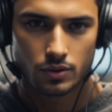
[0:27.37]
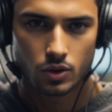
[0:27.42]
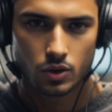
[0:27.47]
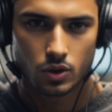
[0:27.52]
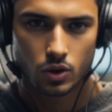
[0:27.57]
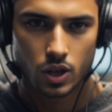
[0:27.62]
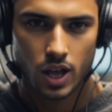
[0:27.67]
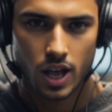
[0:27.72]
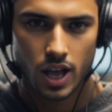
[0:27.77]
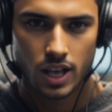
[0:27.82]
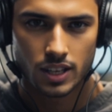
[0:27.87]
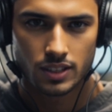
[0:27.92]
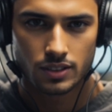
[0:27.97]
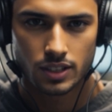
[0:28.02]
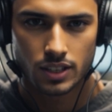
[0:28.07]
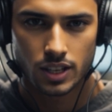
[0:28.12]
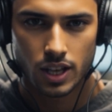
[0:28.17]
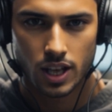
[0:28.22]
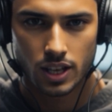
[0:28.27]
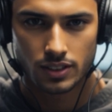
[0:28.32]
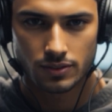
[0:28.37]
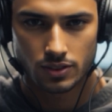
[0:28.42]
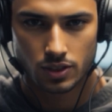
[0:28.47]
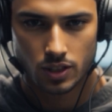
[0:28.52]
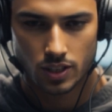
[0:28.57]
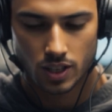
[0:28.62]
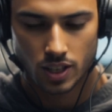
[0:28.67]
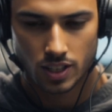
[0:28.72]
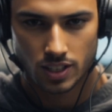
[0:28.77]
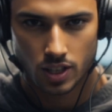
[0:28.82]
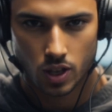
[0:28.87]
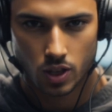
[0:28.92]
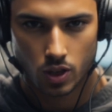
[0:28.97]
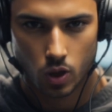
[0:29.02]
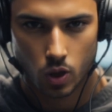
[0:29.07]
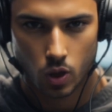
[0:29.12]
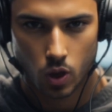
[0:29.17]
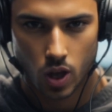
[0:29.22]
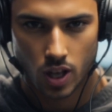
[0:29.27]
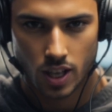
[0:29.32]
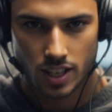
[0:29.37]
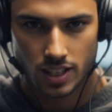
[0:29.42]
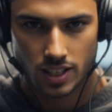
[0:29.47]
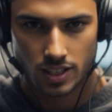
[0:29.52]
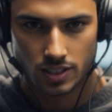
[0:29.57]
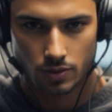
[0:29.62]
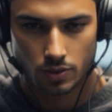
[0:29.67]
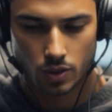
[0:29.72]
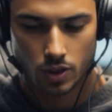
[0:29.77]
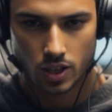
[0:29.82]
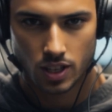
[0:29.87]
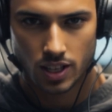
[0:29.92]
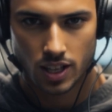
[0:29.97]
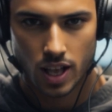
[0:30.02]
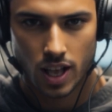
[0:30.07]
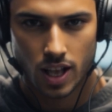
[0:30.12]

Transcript: you can, if you're just willing to put in the